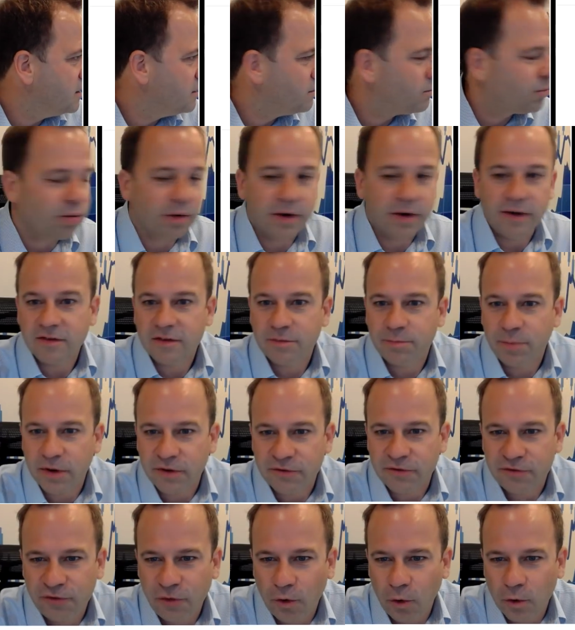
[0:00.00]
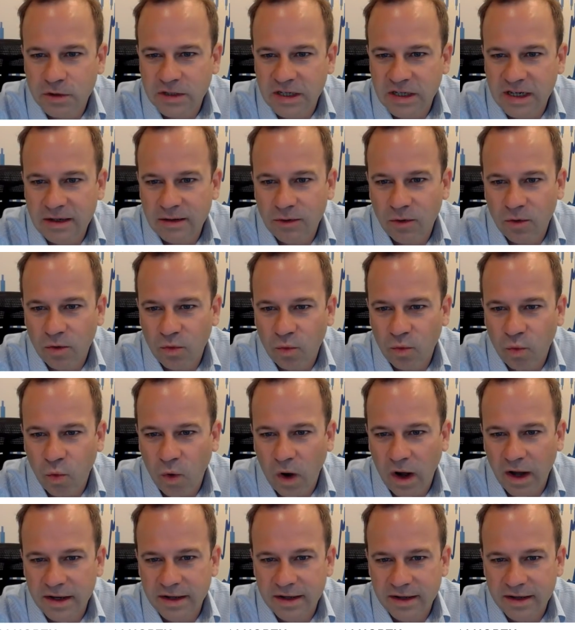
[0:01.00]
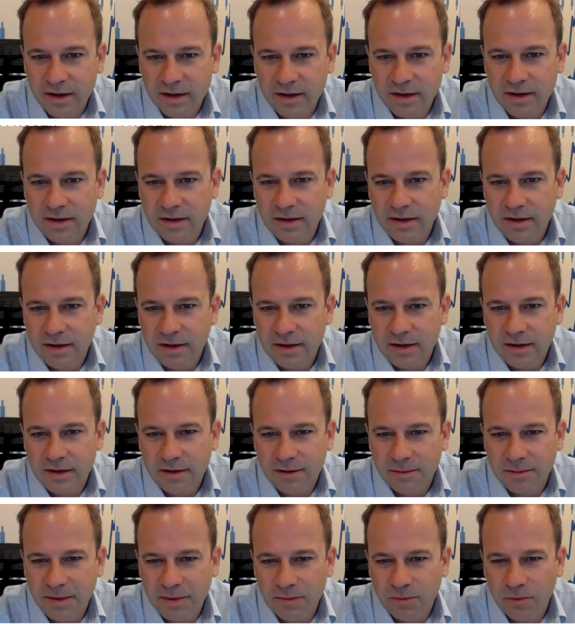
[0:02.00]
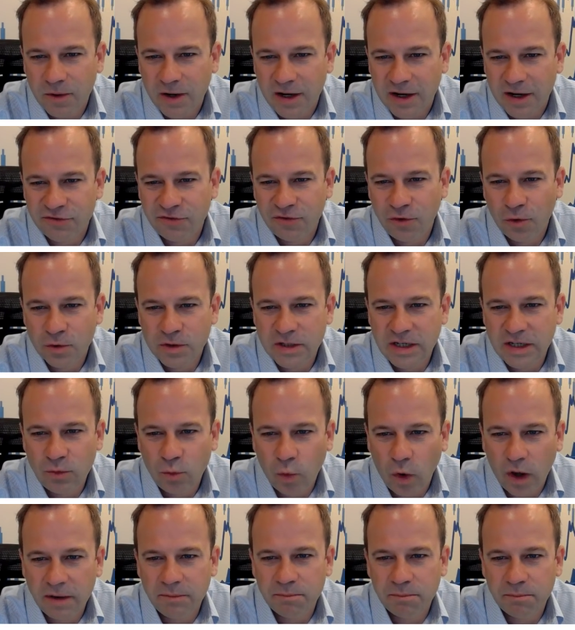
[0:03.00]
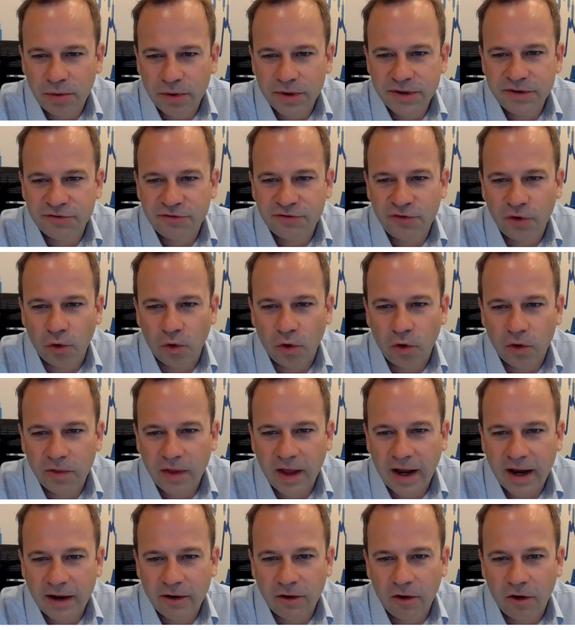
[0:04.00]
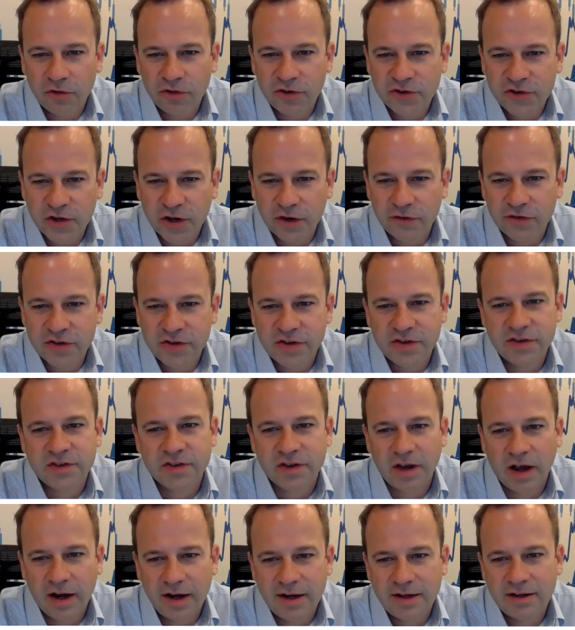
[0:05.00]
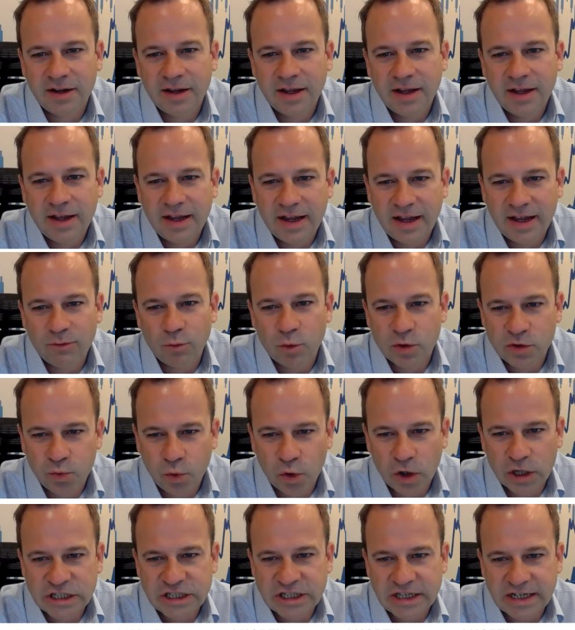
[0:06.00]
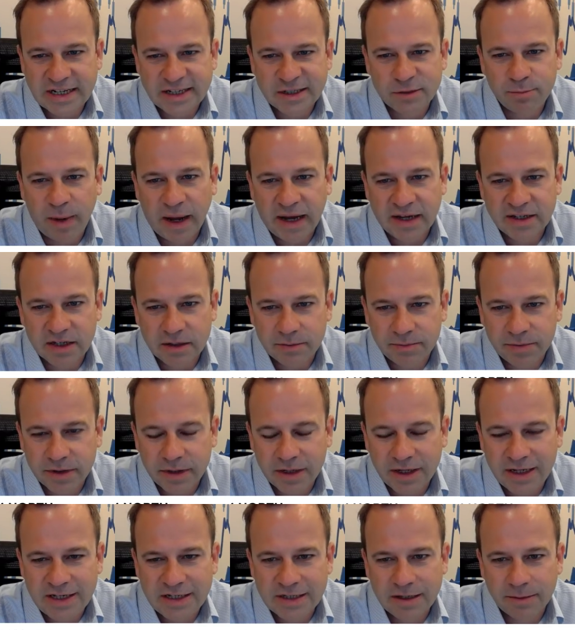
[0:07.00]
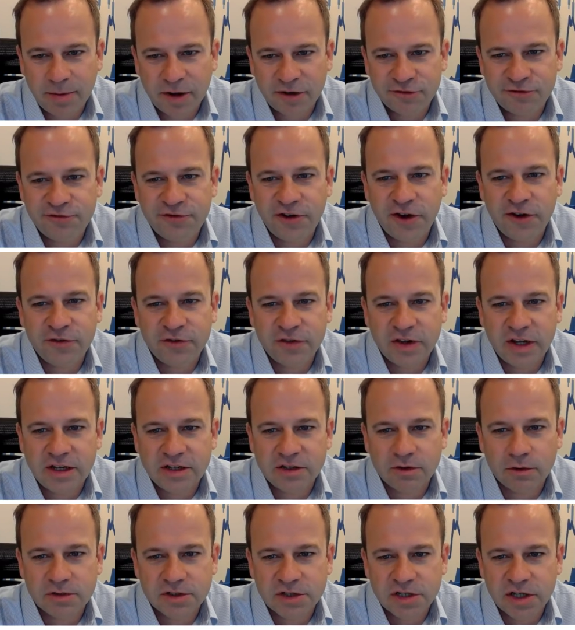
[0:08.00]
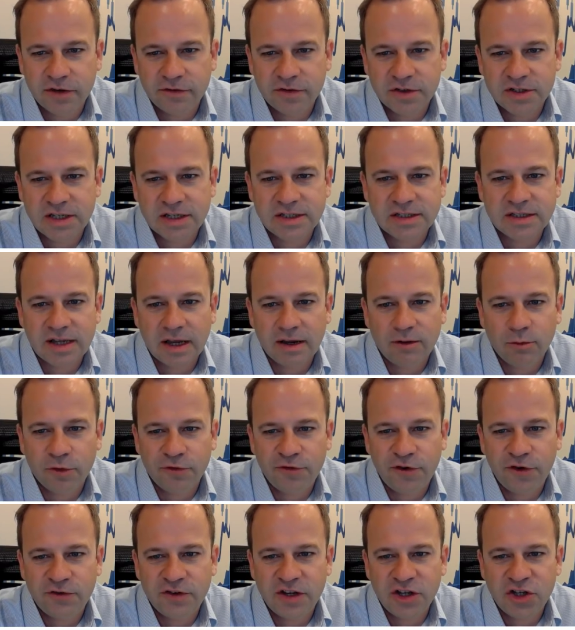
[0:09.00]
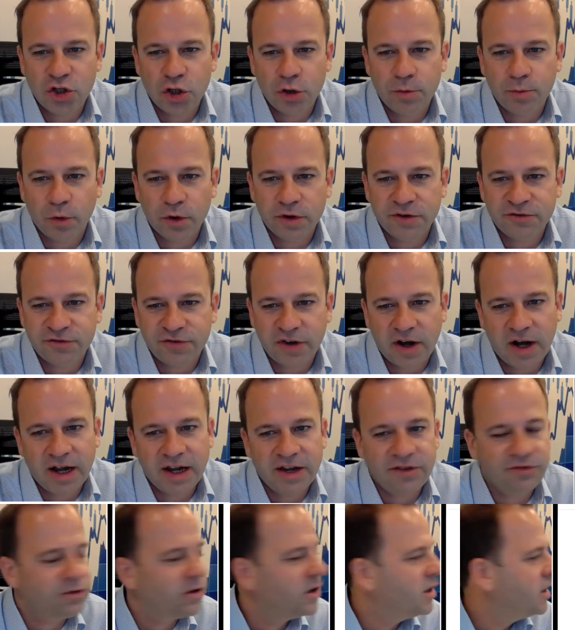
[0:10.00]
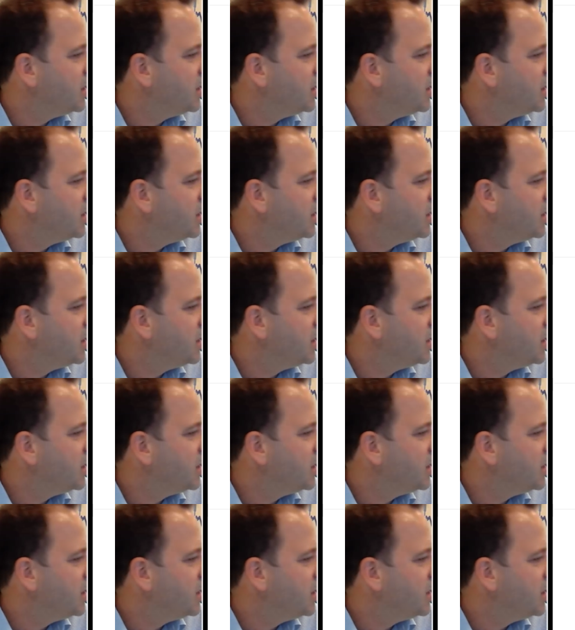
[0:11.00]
prints. But forty-one. I mean, wow, forty-one point four. Now, on the services side, it was worse than expected, but at least above fifty. So on services, they were fifty-two point five.